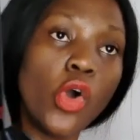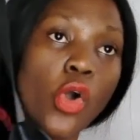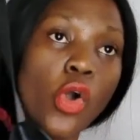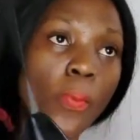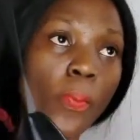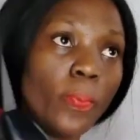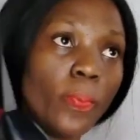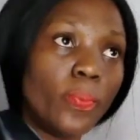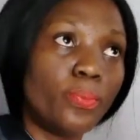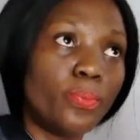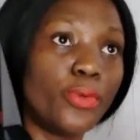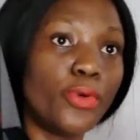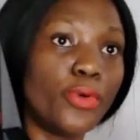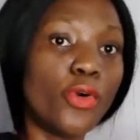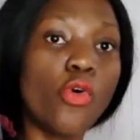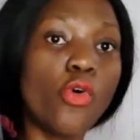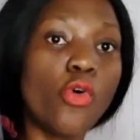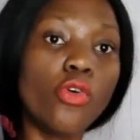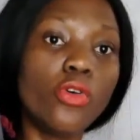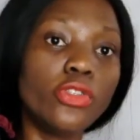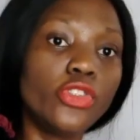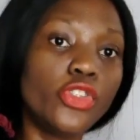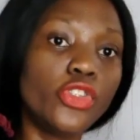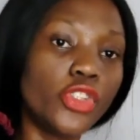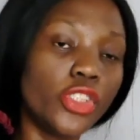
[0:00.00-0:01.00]
boho
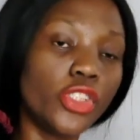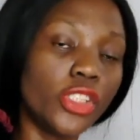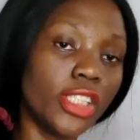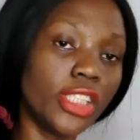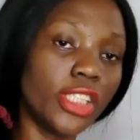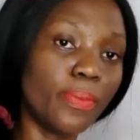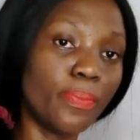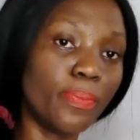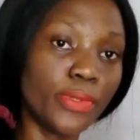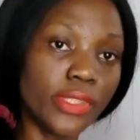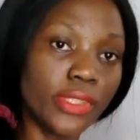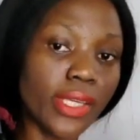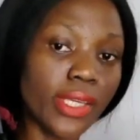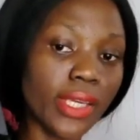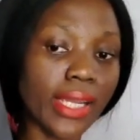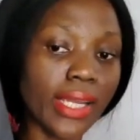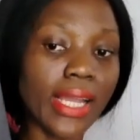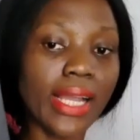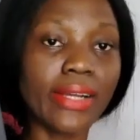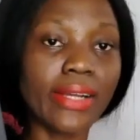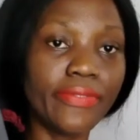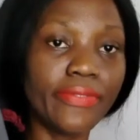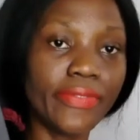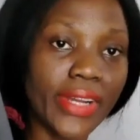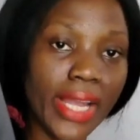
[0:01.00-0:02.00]
chic Bottega
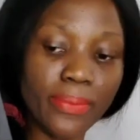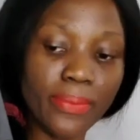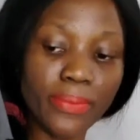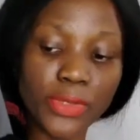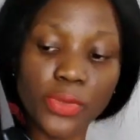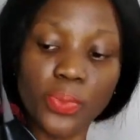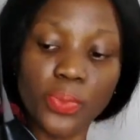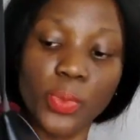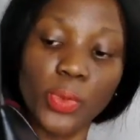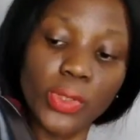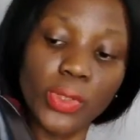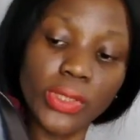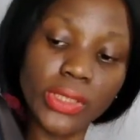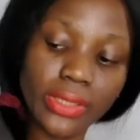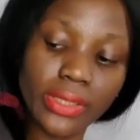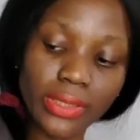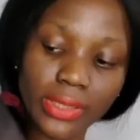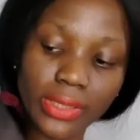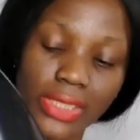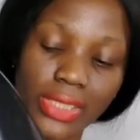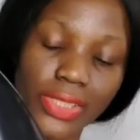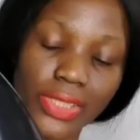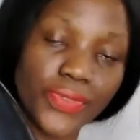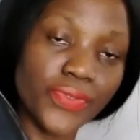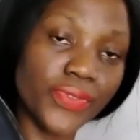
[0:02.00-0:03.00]
vibes, but it's
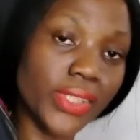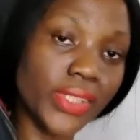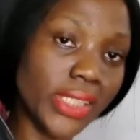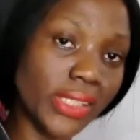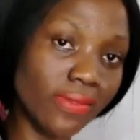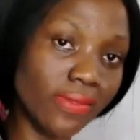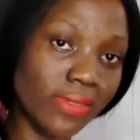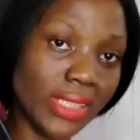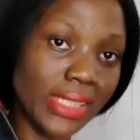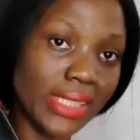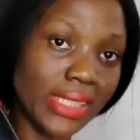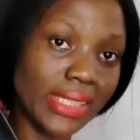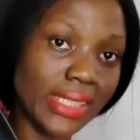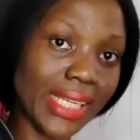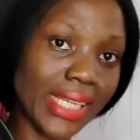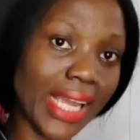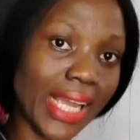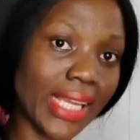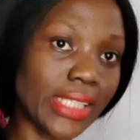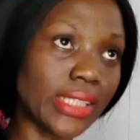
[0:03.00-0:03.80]
really, really nice.